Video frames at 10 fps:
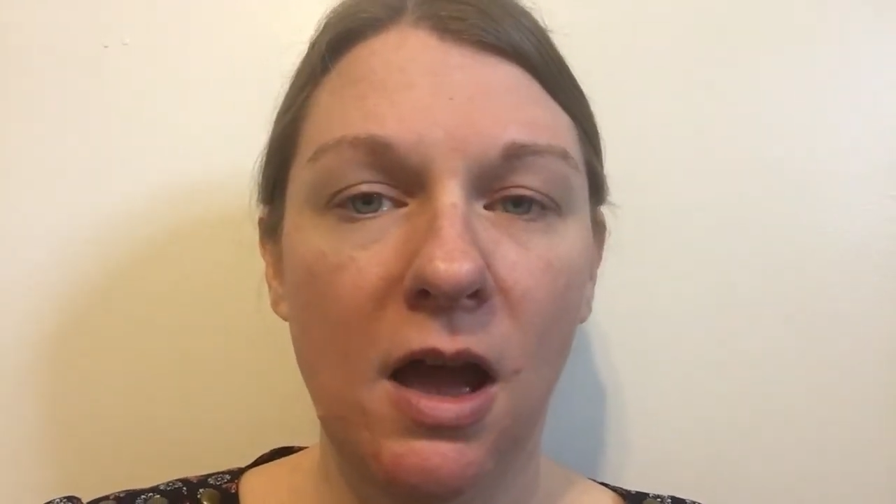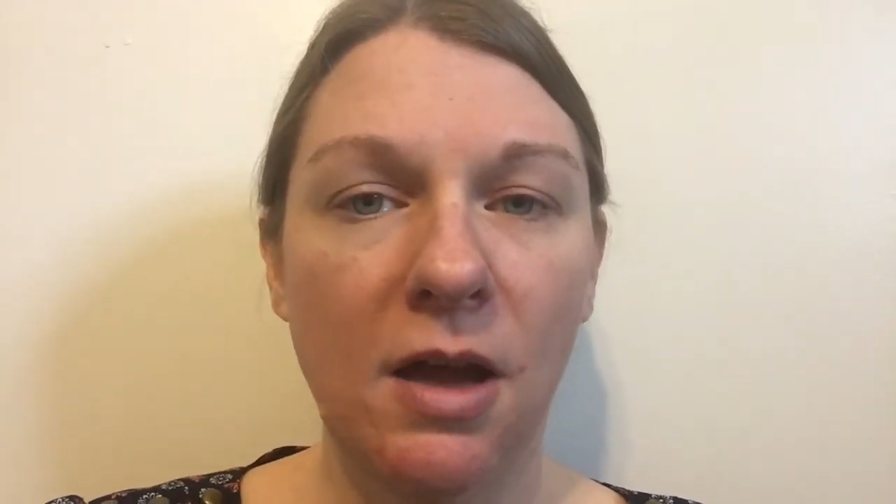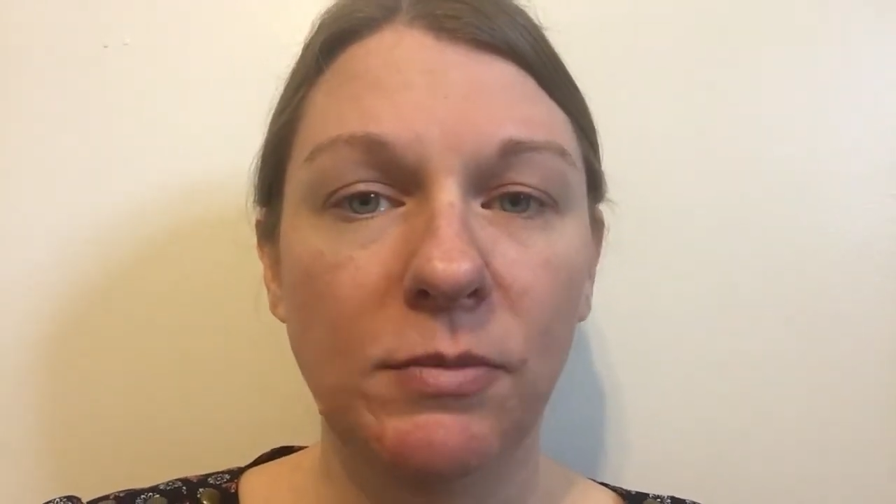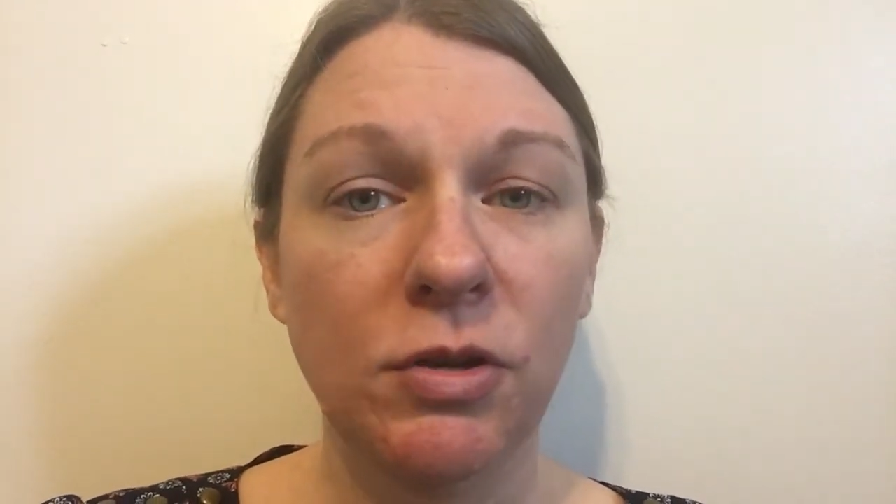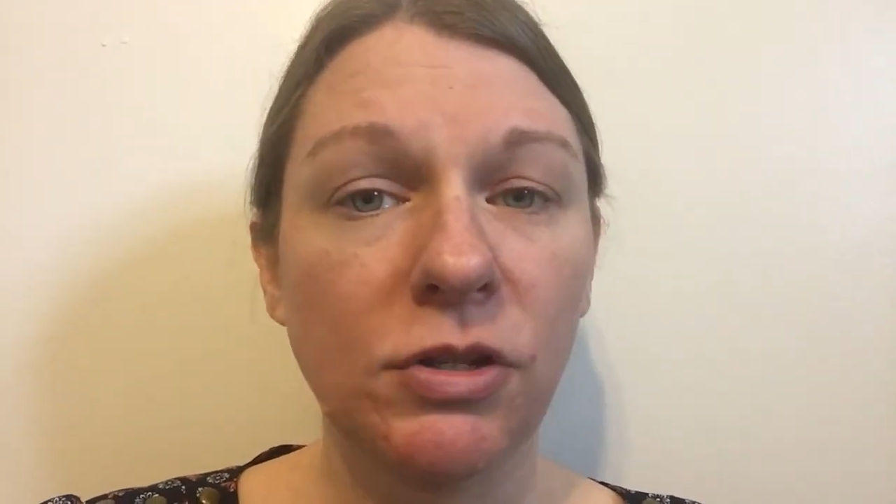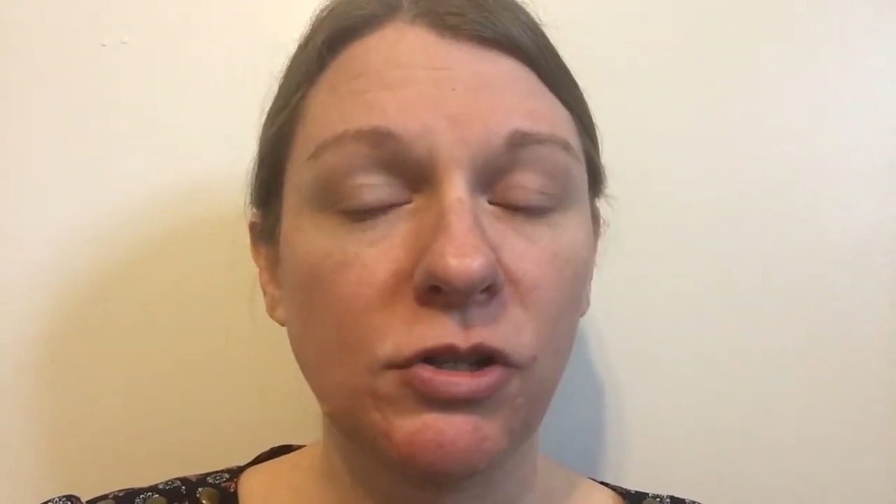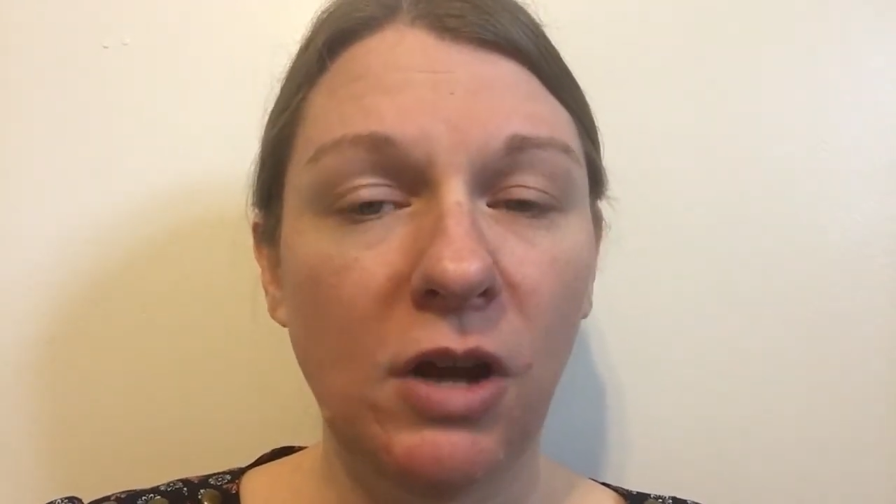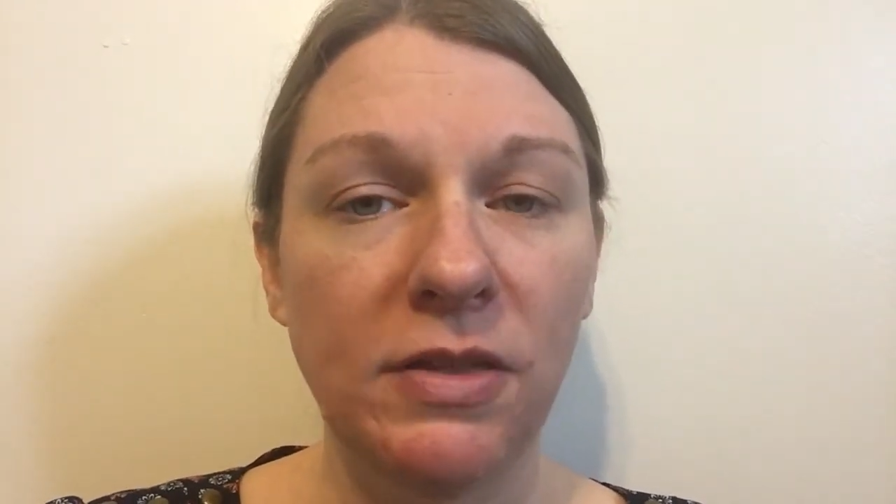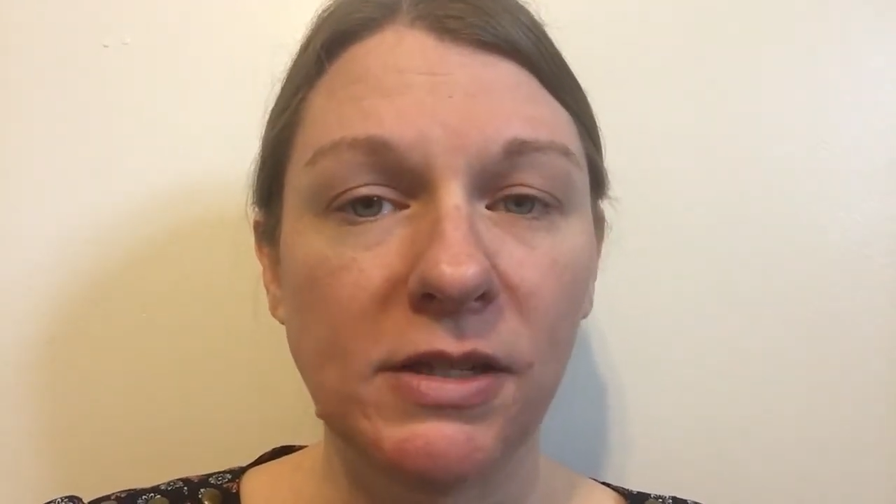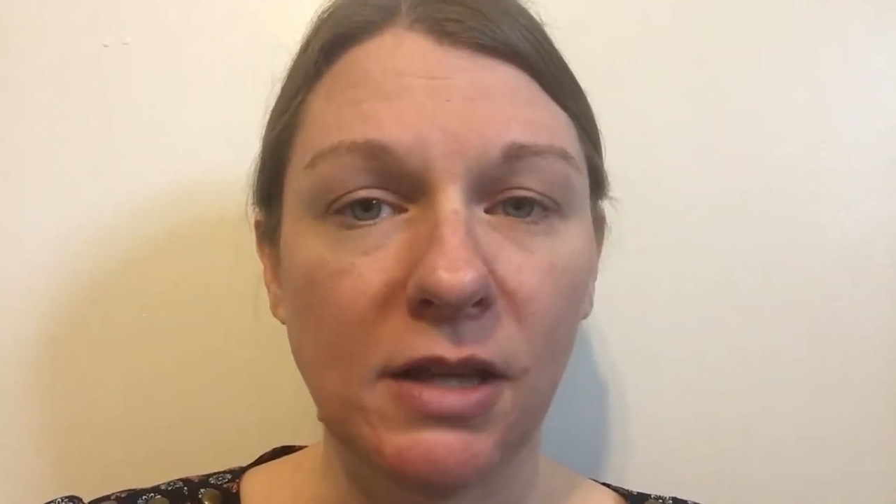You could try
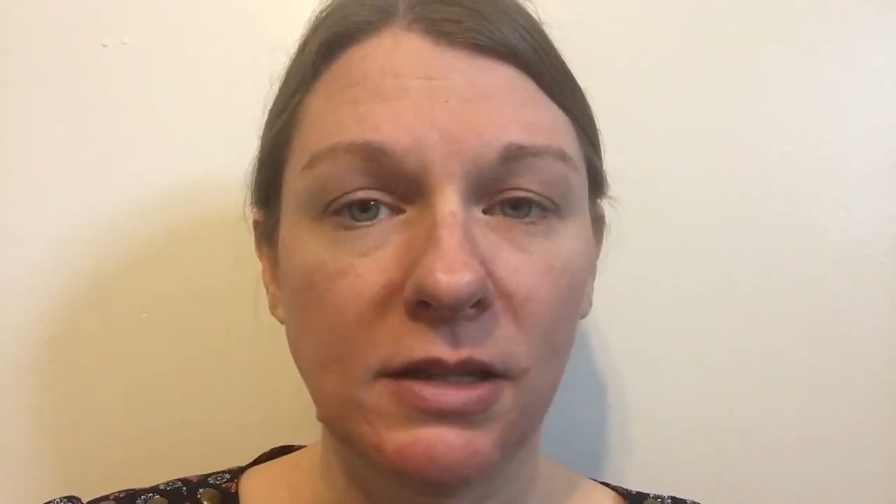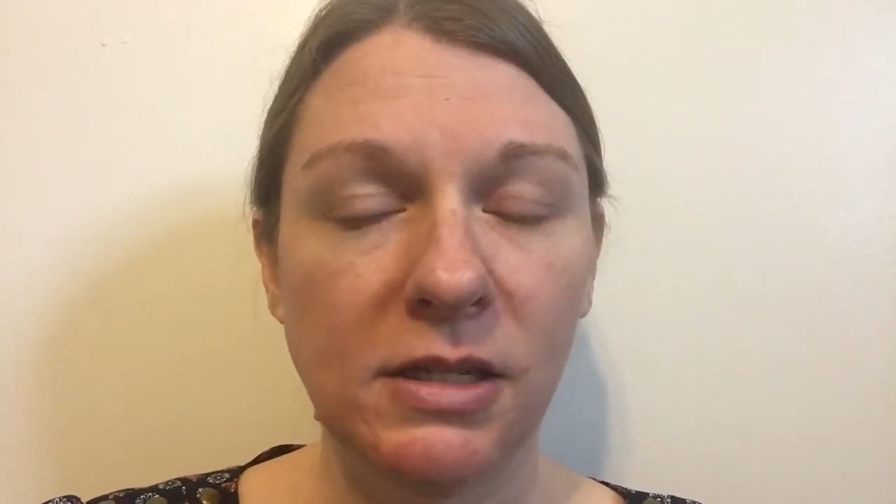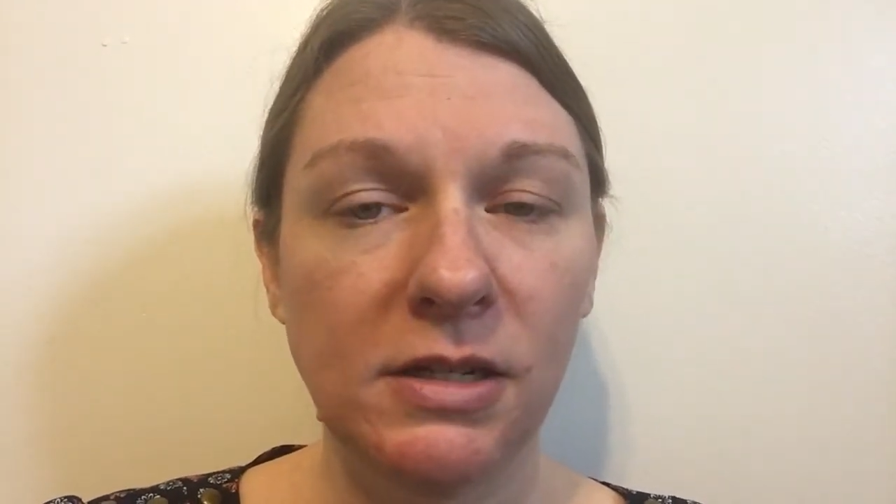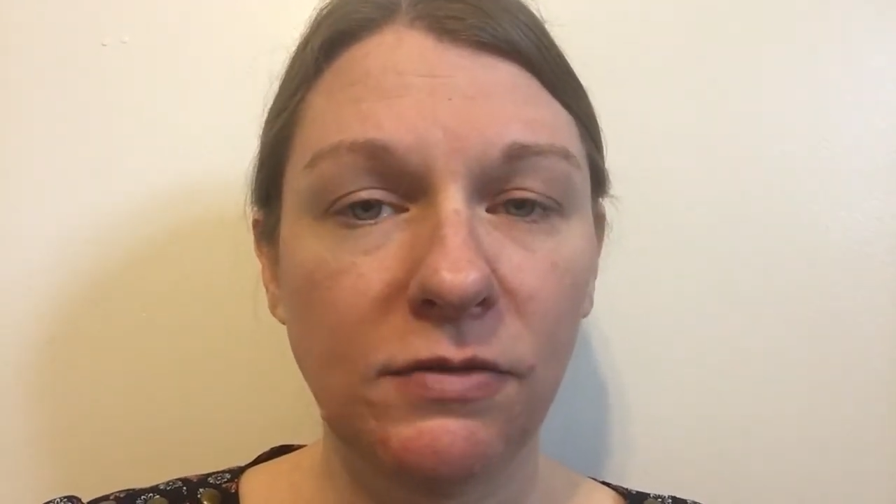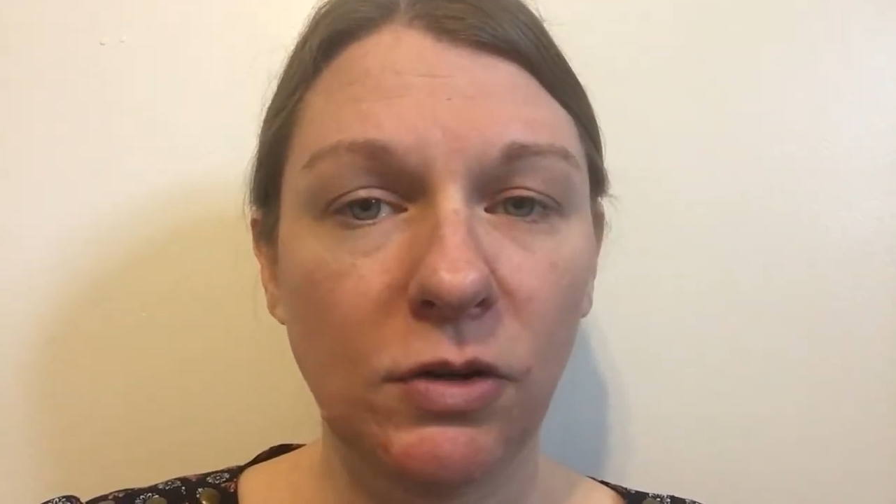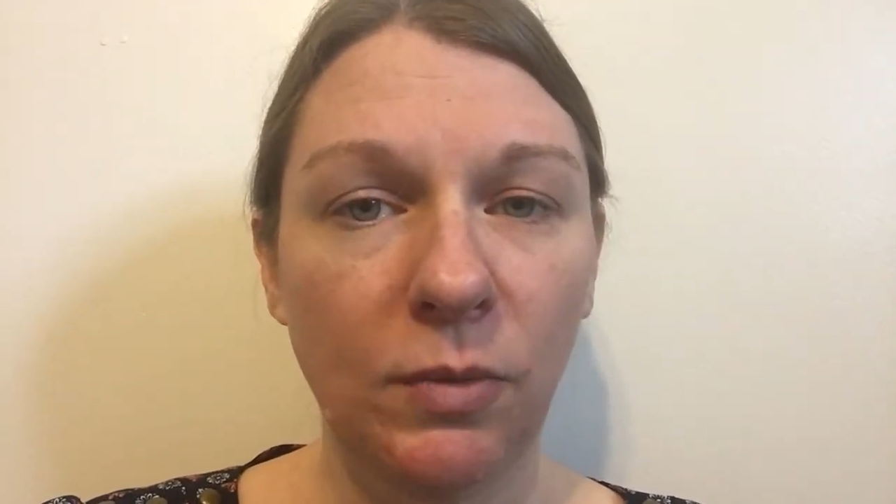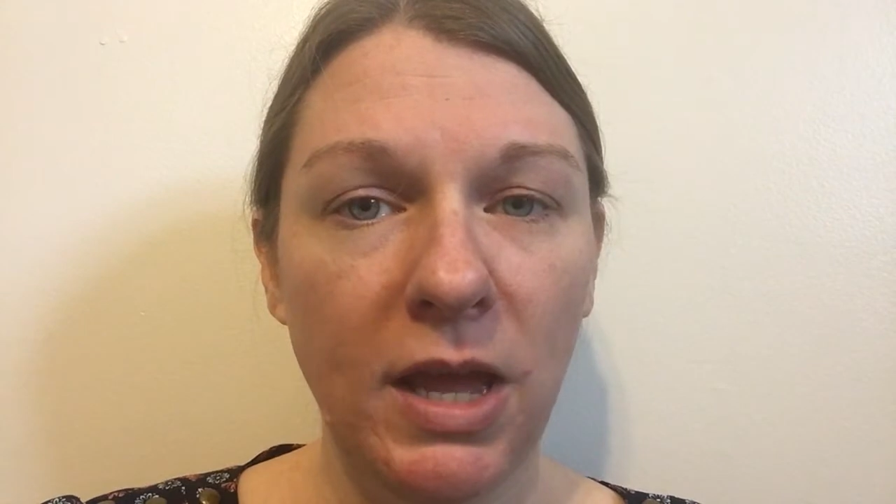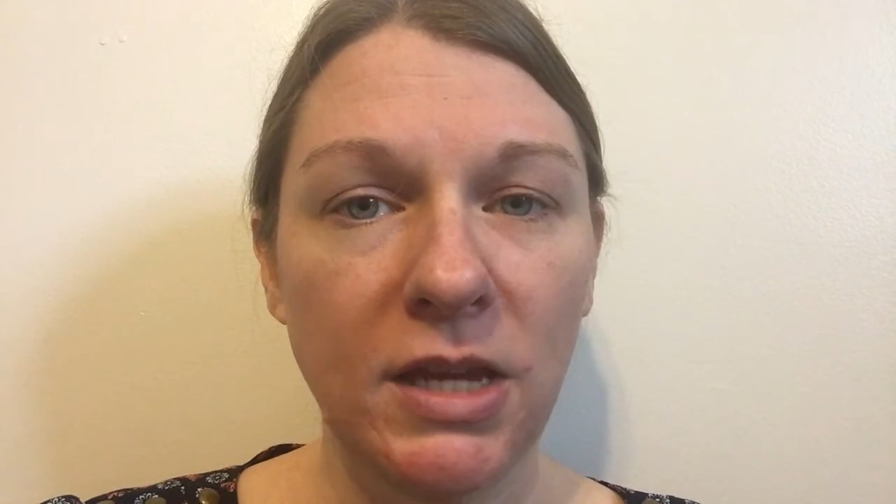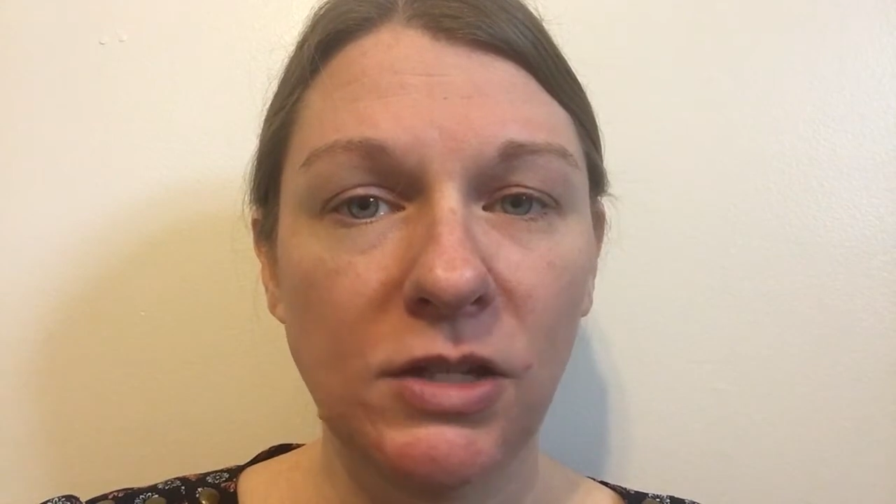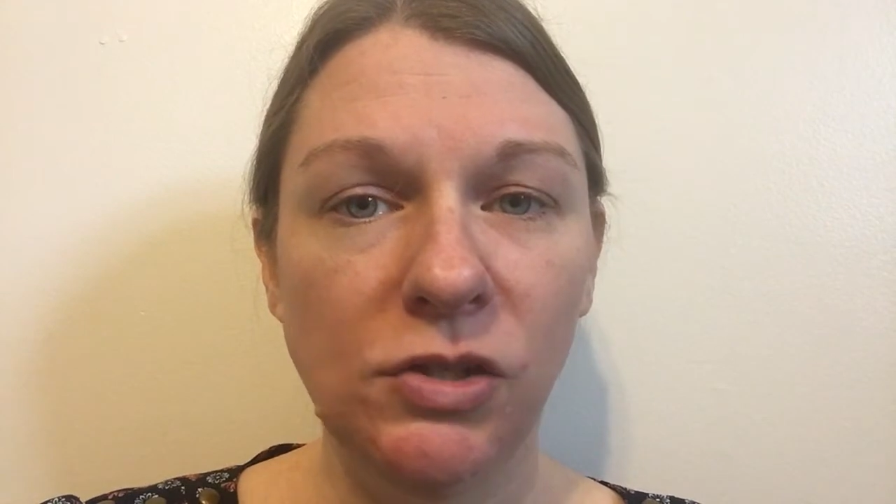this lots of different ways.